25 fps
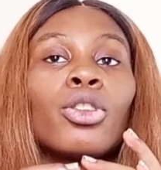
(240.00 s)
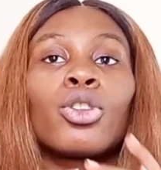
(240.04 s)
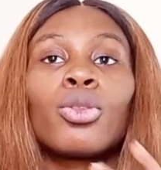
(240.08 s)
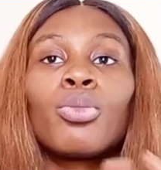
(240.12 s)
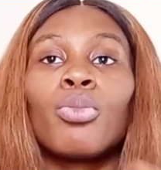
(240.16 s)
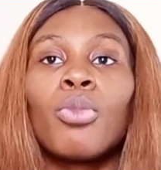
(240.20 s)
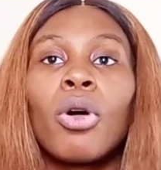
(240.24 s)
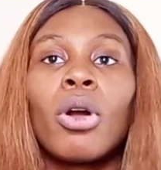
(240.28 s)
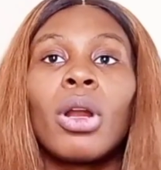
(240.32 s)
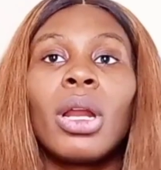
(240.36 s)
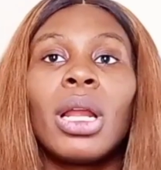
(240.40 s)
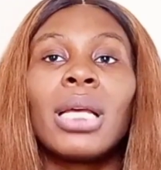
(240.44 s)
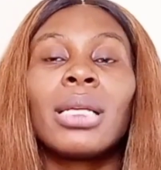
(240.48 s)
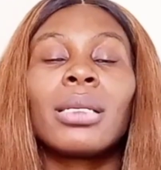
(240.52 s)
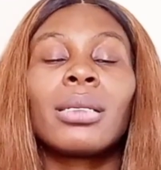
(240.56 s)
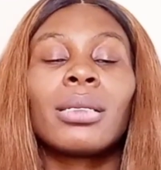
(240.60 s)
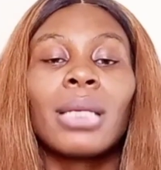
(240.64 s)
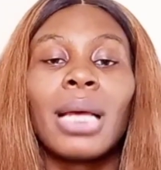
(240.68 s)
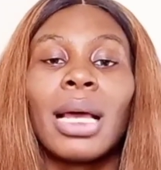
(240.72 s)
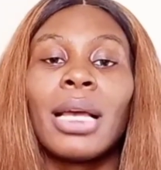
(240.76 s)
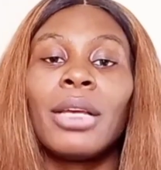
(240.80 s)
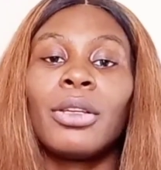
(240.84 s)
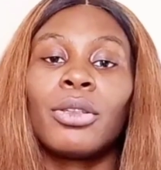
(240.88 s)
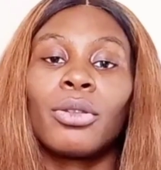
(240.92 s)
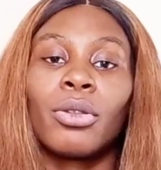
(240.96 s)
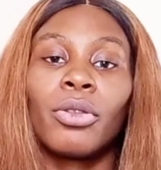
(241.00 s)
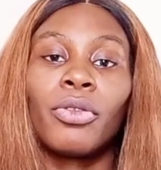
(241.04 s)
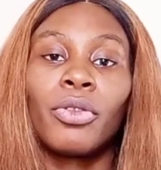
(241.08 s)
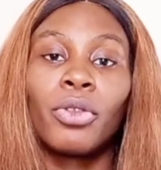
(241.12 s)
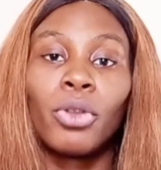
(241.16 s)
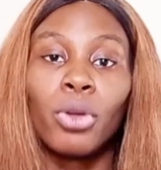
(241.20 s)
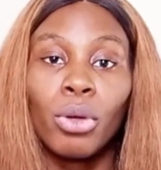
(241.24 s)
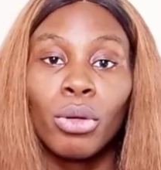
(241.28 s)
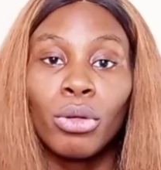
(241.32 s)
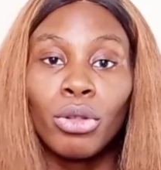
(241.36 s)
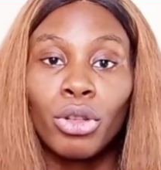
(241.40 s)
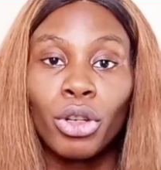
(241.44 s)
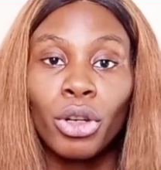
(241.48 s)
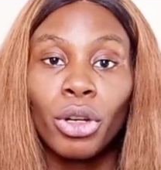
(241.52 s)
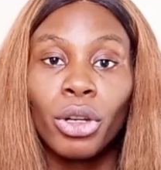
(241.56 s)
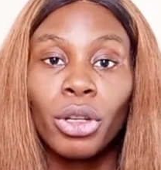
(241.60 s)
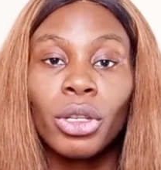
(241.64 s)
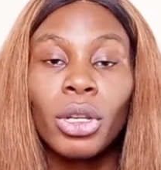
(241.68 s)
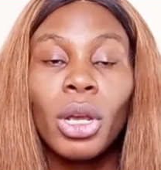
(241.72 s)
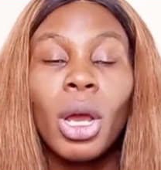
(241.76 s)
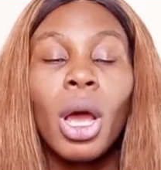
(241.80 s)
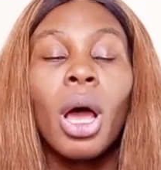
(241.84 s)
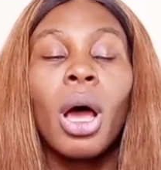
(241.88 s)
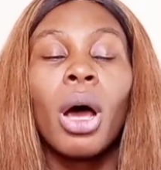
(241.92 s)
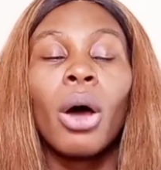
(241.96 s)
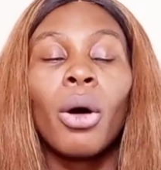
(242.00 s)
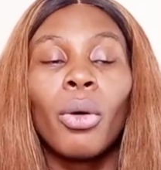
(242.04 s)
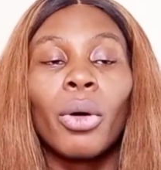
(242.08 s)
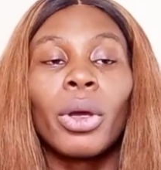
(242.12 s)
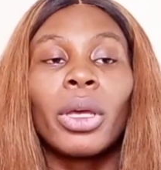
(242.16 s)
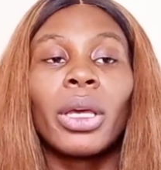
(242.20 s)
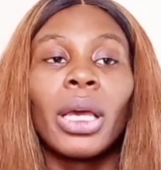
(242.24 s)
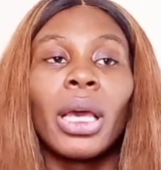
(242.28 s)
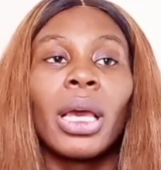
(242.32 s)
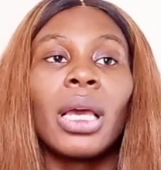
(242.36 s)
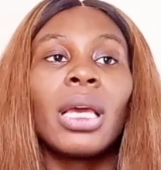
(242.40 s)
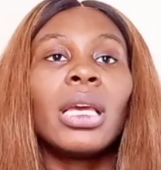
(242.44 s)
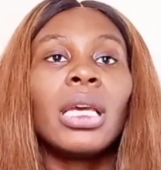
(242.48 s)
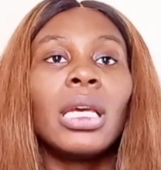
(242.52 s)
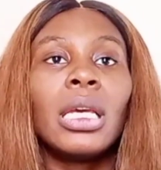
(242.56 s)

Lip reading: smallest size of closures, okay?